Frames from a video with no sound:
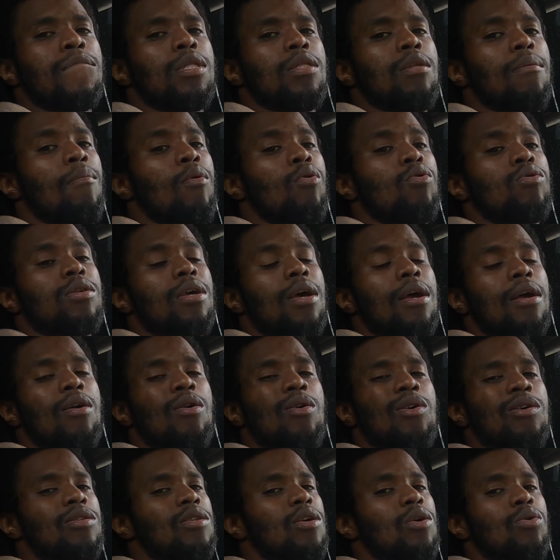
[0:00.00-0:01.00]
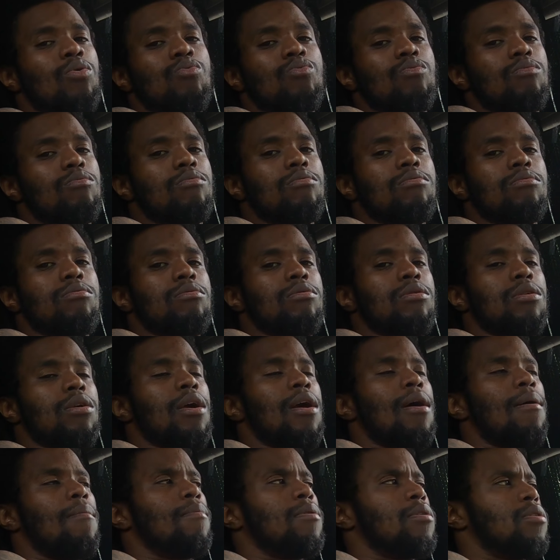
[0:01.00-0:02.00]
The Most High God don't. You
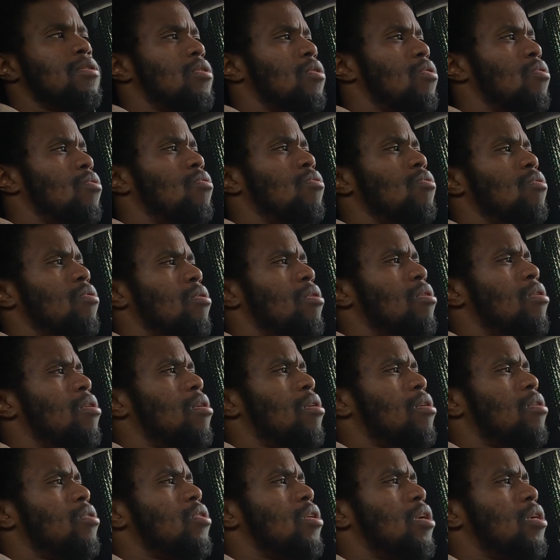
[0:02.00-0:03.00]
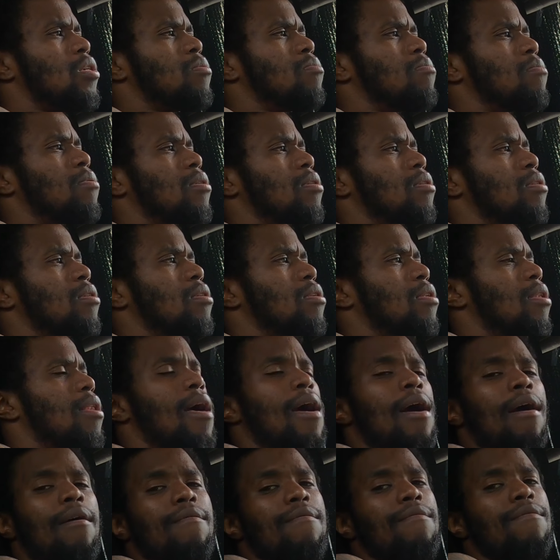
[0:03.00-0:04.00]
got me? So, trust me.
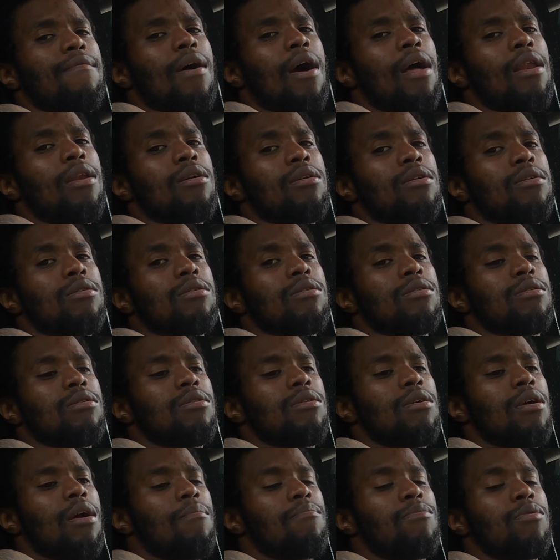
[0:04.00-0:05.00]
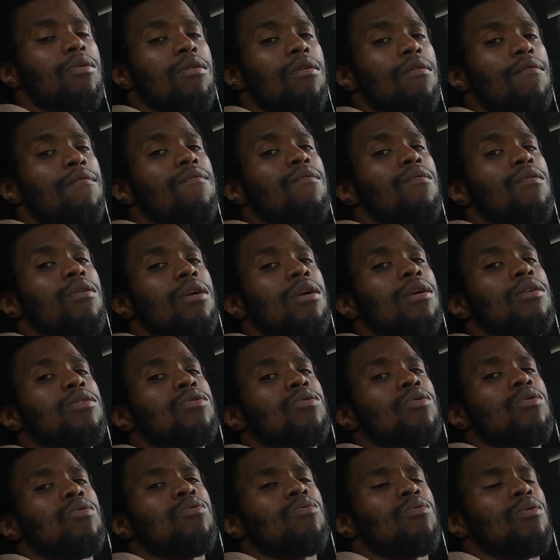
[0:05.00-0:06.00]
Laugh. I learned. I'm 34 years
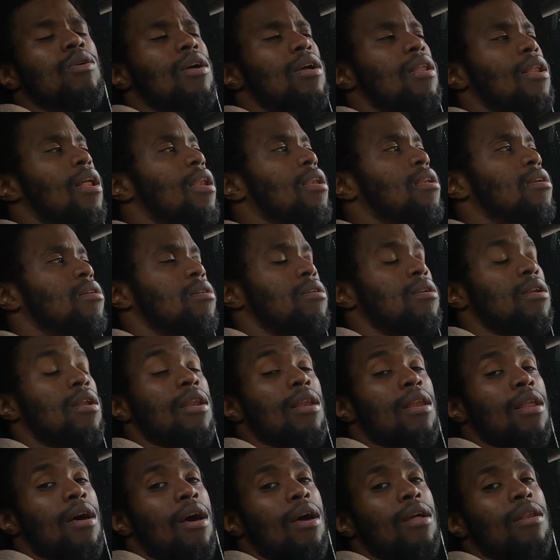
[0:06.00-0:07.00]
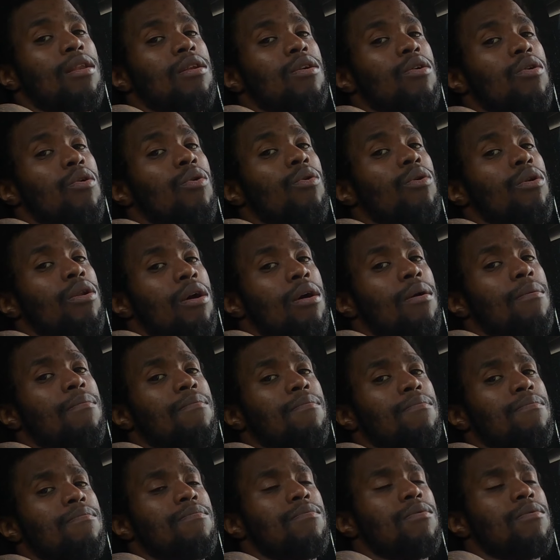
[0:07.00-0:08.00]
old, and I learned a lot growing up.